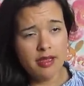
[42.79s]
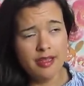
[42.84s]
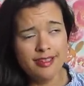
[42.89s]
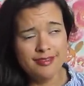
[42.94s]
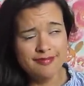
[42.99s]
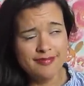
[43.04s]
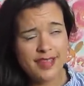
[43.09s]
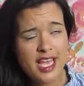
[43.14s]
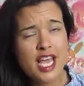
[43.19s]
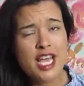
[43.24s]

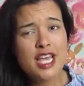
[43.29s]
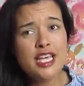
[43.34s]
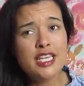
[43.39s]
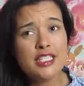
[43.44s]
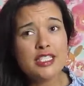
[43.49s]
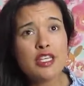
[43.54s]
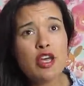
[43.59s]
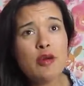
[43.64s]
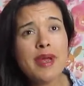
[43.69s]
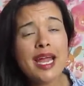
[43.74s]

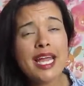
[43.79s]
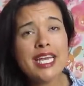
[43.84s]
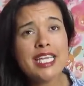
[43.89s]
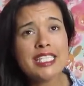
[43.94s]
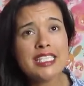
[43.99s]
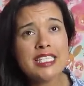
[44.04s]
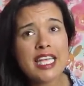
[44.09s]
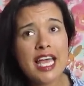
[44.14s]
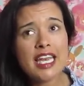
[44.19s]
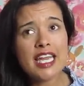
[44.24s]
But I
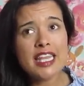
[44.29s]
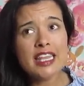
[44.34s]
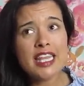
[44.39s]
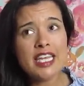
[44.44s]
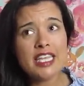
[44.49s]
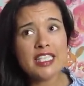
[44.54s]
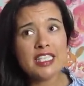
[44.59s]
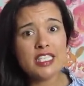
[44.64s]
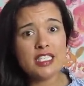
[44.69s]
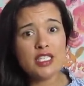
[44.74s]
decided
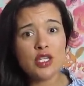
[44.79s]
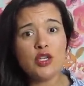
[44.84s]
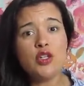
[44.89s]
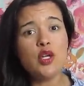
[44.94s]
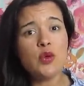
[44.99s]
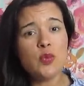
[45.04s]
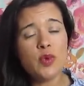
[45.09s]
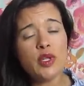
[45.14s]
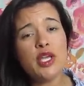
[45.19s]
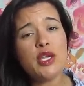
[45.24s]
that it's
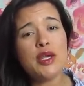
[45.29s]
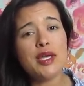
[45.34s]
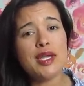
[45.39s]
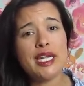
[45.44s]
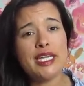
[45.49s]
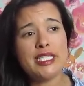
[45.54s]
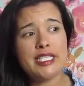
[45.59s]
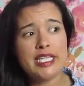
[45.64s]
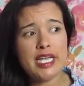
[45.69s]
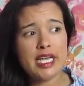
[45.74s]
still a really good
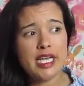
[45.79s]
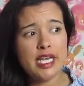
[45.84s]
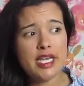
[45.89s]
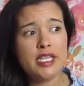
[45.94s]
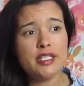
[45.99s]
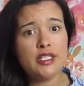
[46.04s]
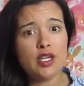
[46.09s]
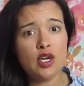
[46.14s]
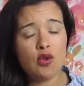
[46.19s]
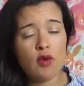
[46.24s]
idea, and
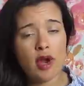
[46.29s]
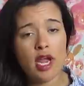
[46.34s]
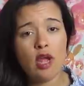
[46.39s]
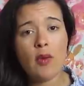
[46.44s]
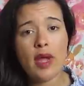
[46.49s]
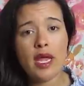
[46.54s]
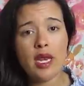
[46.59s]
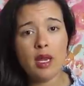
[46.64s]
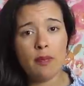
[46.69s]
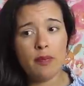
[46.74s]
it's a great
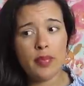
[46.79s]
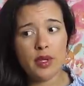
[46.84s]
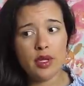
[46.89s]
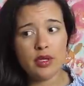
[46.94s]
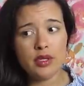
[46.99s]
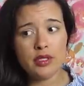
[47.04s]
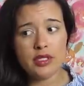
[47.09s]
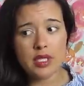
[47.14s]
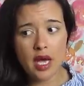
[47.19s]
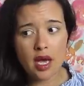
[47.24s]
way to
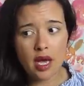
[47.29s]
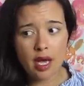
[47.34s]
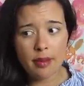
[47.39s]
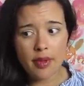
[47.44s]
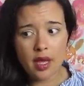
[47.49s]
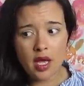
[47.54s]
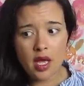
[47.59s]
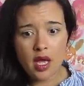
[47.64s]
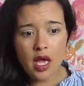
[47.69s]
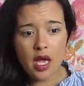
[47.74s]
build
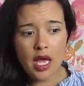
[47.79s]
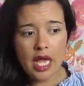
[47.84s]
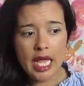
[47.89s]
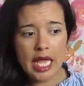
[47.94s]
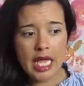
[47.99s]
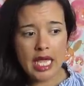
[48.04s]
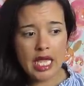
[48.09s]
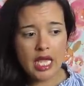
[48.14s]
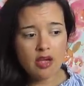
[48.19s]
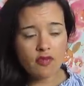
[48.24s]
up
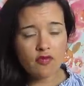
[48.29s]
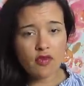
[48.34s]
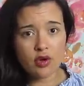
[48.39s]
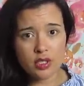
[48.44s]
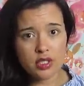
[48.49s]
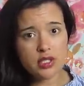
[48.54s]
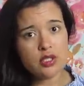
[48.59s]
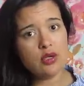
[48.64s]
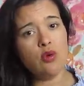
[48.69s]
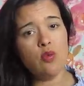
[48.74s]
a
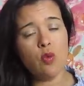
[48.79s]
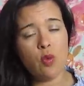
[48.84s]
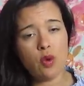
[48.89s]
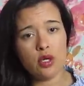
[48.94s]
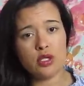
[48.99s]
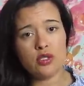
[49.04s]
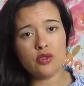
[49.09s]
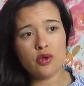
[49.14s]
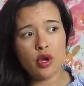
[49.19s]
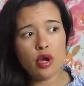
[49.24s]
versatile
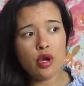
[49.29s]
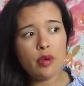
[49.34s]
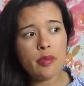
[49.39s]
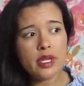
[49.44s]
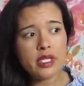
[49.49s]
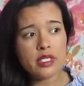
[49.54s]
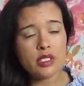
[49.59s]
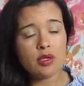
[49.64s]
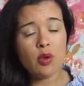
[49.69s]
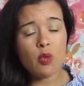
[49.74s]
wardrobe,
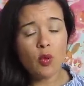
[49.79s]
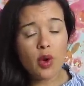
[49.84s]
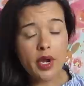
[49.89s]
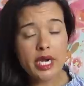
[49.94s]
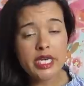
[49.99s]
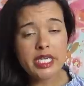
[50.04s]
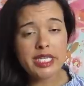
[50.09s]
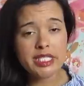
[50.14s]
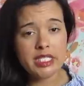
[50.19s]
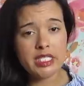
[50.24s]
and so I
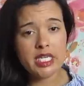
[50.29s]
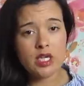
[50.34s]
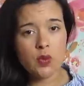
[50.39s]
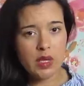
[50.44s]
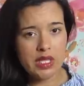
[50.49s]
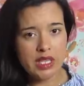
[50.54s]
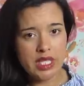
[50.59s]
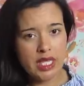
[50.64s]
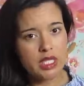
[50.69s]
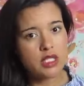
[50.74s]
wanted to stick
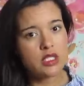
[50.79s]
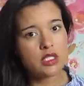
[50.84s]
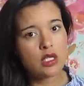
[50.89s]
with it.